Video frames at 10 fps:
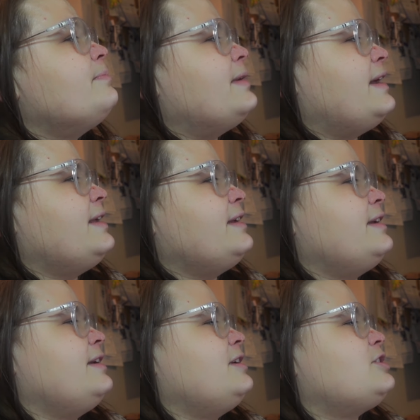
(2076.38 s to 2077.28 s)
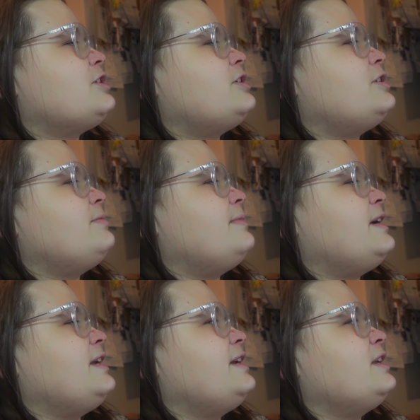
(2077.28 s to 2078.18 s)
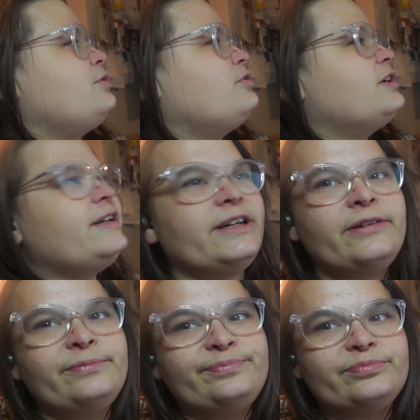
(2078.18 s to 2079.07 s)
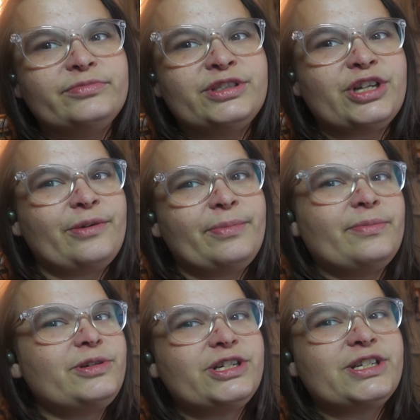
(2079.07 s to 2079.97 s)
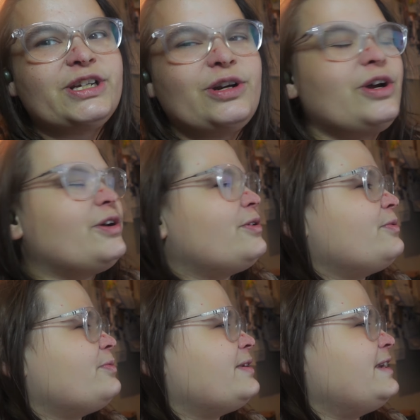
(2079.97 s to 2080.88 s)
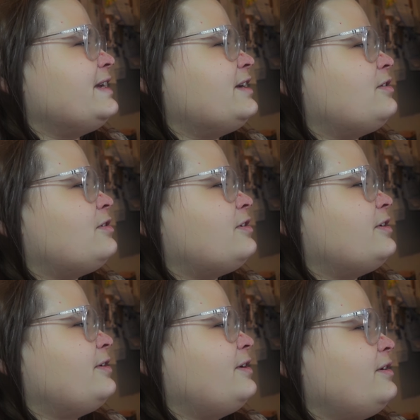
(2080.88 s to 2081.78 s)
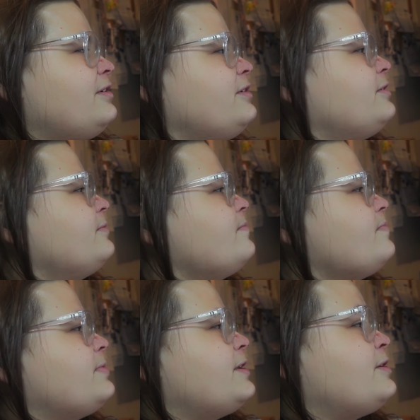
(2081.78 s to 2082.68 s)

but it's on my Kindle right now. So I'm probably just gonna read it on the